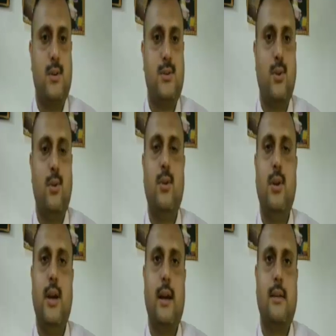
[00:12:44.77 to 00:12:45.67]
So
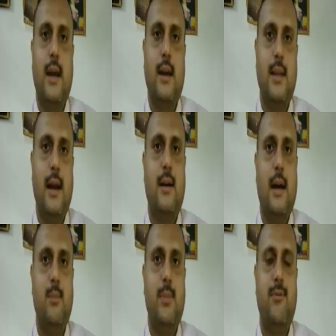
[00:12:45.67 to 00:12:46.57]
at that
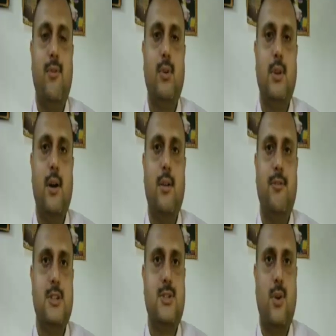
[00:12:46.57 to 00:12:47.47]
time, before the
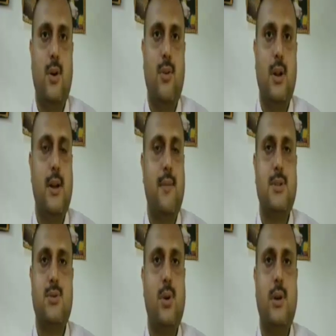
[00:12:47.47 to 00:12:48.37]
First World War, there
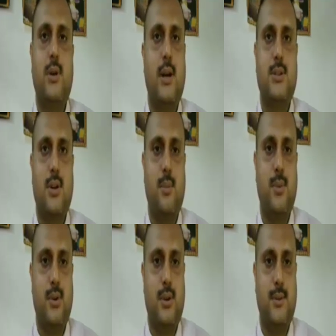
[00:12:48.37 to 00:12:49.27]
was no international
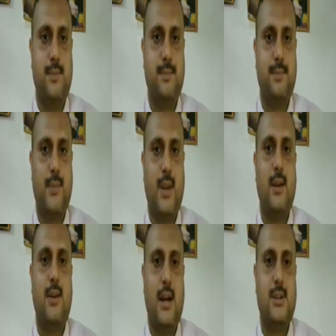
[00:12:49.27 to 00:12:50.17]
community,
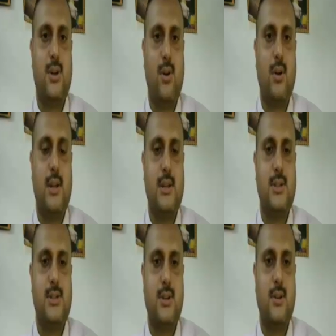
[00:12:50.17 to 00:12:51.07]
international
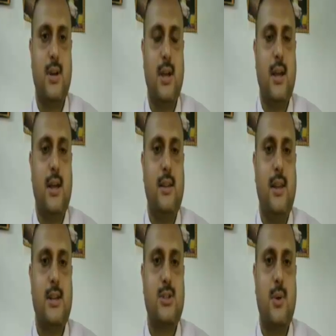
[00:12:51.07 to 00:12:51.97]
organization.
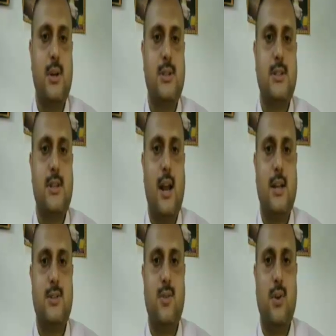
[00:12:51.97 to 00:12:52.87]
Next one is the
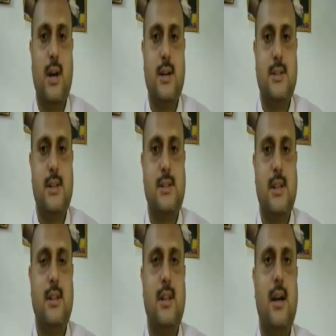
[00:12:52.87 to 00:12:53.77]
Sarajevo crisis,
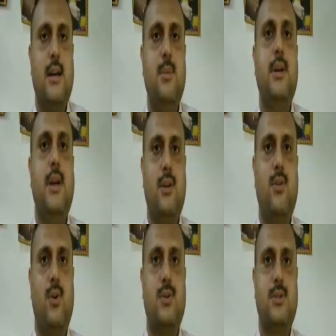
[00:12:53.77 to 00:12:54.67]
the immediate
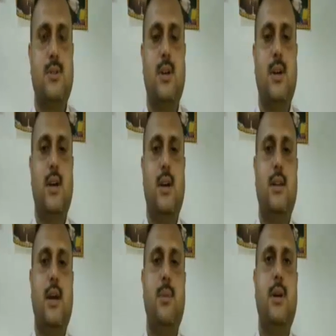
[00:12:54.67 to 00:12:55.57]
cause.
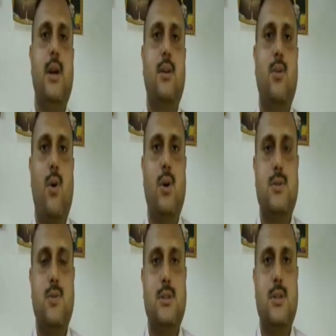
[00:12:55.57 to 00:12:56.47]
The immediate
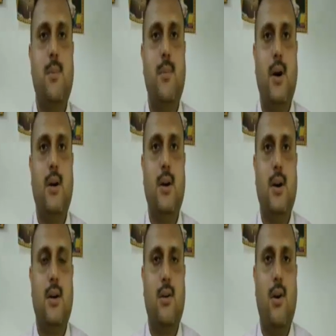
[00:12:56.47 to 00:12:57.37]
cause was the
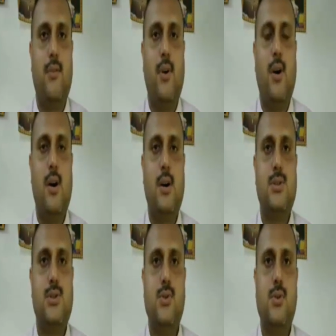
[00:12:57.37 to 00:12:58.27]
murder of
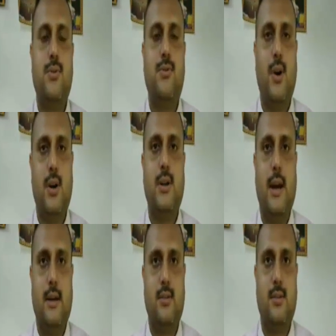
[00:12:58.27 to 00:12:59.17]
Archduke
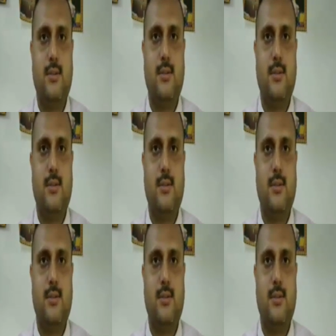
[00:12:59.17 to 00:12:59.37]
Ferdinand